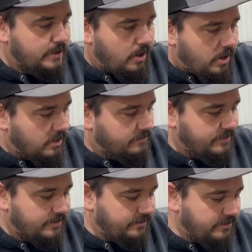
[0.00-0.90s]
all of
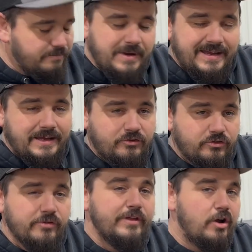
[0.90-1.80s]
this is making
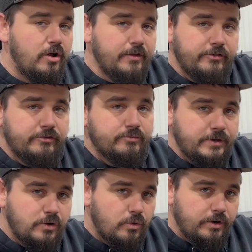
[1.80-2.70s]
sure that all this is
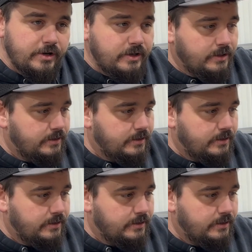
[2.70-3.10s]
recorded,